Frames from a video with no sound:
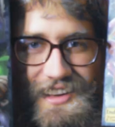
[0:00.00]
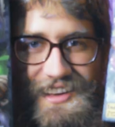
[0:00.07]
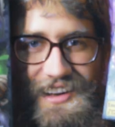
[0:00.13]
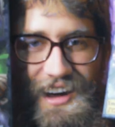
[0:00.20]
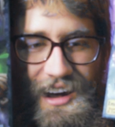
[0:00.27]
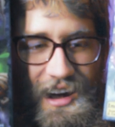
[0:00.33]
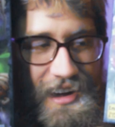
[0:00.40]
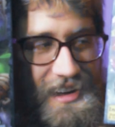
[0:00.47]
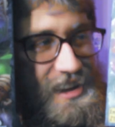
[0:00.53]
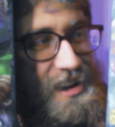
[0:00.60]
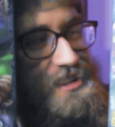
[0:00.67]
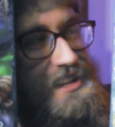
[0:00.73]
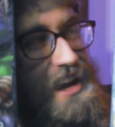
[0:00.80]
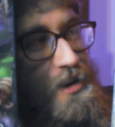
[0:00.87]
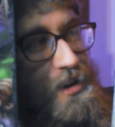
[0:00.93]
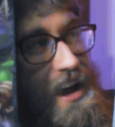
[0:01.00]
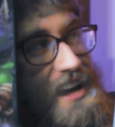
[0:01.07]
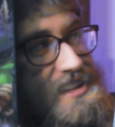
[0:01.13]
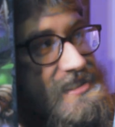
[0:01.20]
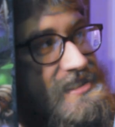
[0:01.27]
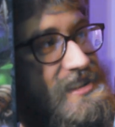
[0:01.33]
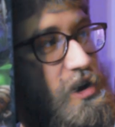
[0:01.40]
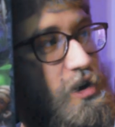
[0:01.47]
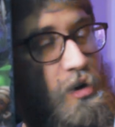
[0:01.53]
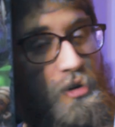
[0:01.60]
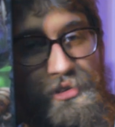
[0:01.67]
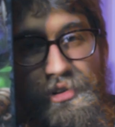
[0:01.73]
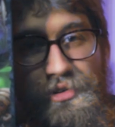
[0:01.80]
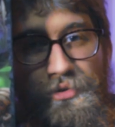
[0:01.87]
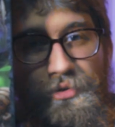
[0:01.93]
Aeons End Outcast is the
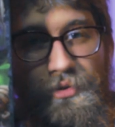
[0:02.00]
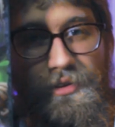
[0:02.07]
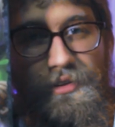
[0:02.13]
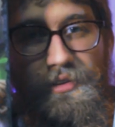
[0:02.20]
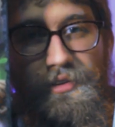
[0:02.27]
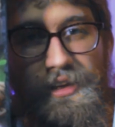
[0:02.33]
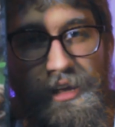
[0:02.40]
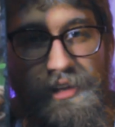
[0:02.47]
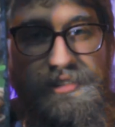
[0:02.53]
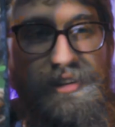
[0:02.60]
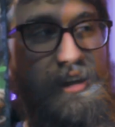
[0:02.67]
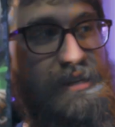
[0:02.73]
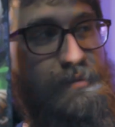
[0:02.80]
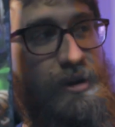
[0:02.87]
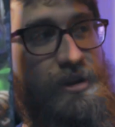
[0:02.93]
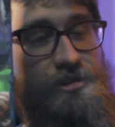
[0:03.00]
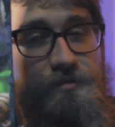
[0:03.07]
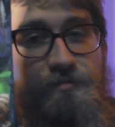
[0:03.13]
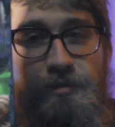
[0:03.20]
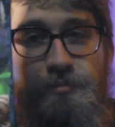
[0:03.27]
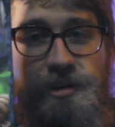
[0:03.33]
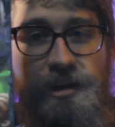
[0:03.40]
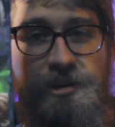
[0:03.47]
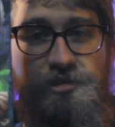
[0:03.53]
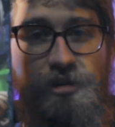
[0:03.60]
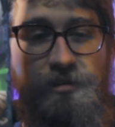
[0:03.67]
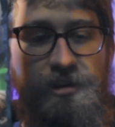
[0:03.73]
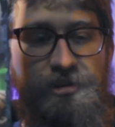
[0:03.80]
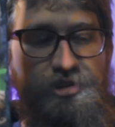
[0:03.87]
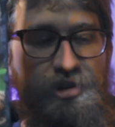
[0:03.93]
all-new Aeons End expansion from Kickstarter
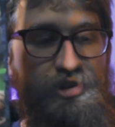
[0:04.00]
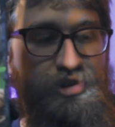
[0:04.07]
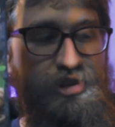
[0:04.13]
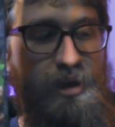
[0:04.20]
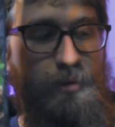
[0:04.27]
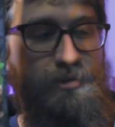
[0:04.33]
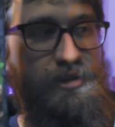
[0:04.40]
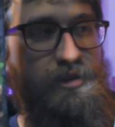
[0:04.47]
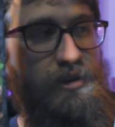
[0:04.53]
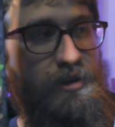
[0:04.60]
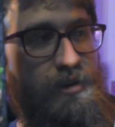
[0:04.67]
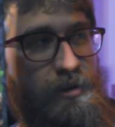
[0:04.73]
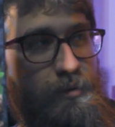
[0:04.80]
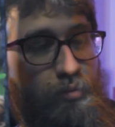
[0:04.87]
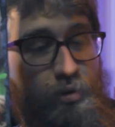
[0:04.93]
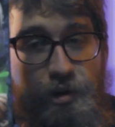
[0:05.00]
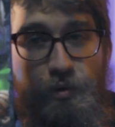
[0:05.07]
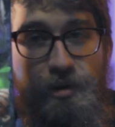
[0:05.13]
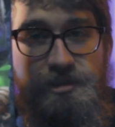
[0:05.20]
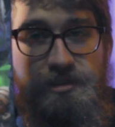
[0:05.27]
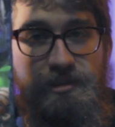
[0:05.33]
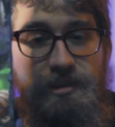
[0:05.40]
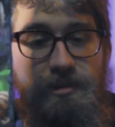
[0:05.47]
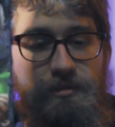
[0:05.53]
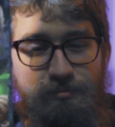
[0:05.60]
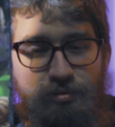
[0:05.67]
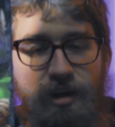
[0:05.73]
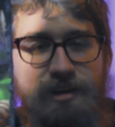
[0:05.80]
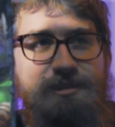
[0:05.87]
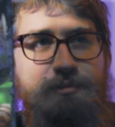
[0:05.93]
that just shipped pretty recently,
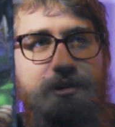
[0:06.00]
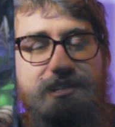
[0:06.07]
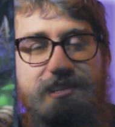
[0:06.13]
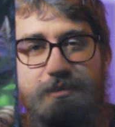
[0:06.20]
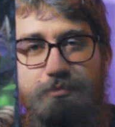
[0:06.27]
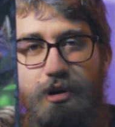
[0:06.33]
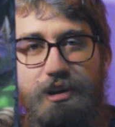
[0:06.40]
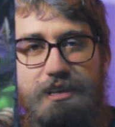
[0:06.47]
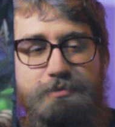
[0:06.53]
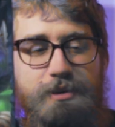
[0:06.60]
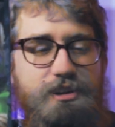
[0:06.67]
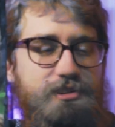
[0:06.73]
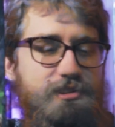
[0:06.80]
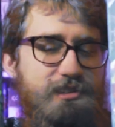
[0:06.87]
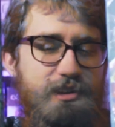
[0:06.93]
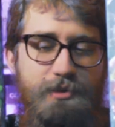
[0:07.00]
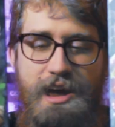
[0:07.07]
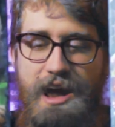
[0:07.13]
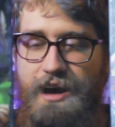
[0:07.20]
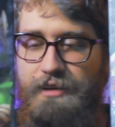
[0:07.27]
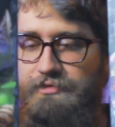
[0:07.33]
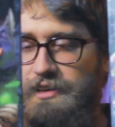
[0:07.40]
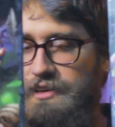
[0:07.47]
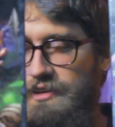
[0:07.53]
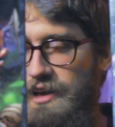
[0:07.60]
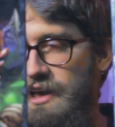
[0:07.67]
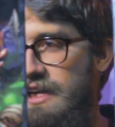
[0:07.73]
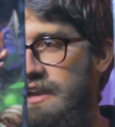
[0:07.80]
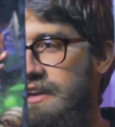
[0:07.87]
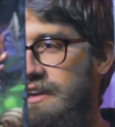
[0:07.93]
plus a bunch of small expansions that we have
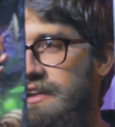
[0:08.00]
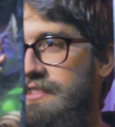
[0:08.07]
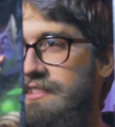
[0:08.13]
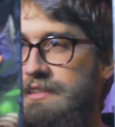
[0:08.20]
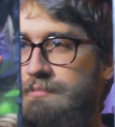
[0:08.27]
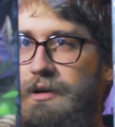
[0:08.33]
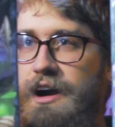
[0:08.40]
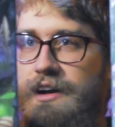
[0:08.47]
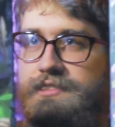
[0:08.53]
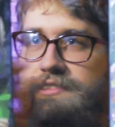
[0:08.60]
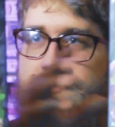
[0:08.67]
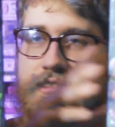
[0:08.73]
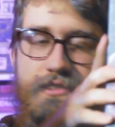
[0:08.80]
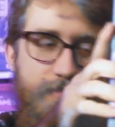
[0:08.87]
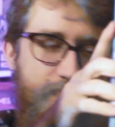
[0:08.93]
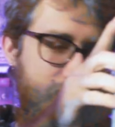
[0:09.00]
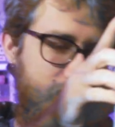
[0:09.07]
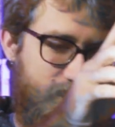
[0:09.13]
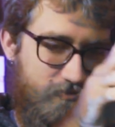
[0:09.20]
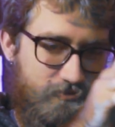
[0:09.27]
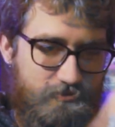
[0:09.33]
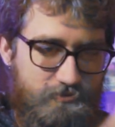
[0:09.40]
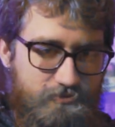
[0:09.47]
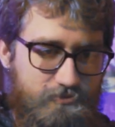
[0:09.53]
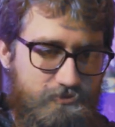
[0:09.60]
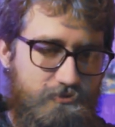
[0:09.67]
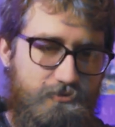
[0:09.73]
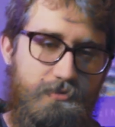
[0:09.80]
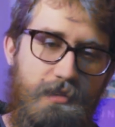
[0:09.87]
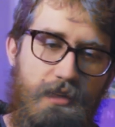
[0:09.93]
hidden in these boxes.
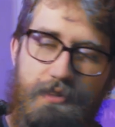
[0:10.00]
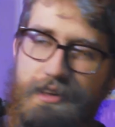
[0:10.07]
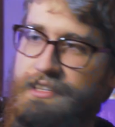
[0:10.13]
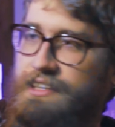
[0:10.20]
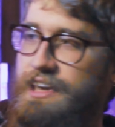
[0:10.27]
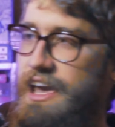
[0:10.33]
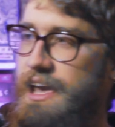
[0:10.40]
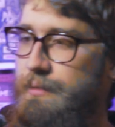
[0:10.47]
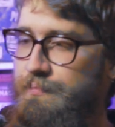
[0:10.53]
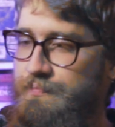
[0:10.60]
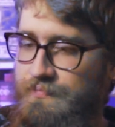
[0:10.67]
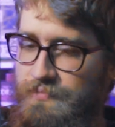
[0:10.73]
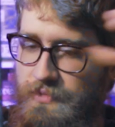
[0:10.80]
This game